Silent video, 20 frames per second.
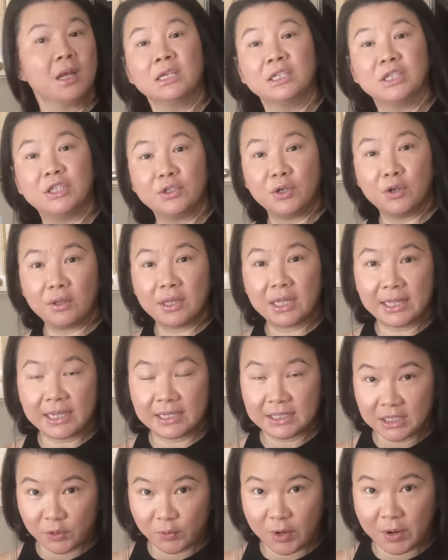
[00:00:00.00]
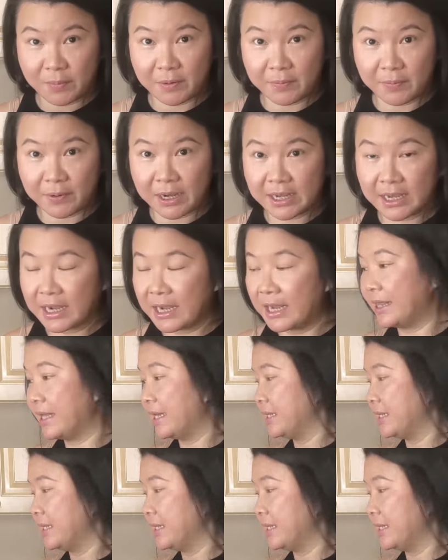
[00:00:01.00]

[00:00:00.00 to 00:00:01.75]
Do you know that there's a green papaya and